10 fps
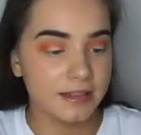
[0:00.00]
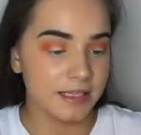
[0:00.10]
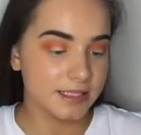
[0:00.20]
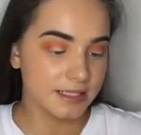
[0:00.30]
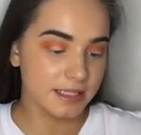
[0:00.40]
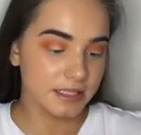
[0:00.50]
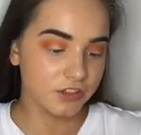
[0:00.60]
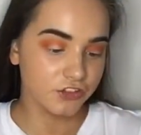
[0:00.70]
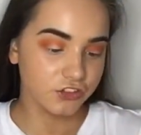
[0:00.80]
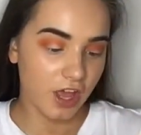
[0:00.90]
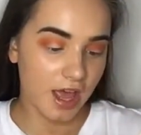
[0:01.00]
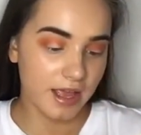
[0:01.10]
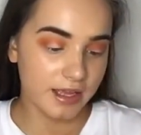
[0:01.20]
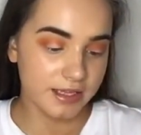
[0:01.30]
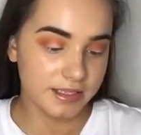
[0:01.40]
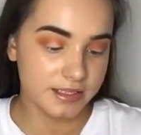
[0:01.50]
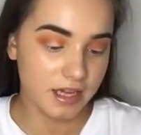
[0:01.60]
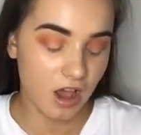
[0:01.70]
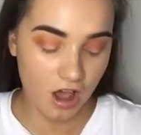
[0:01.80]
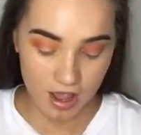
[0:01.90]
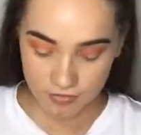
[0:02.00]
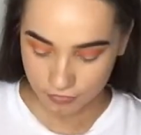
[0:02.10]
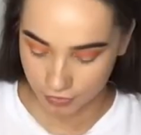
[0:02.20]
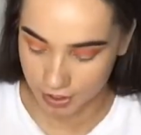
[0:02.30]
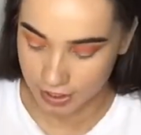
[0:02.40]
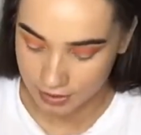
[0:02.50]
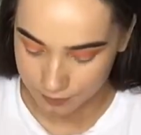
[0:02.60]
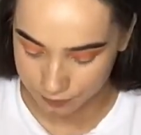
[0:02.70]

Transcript: This is in the shade Ivory.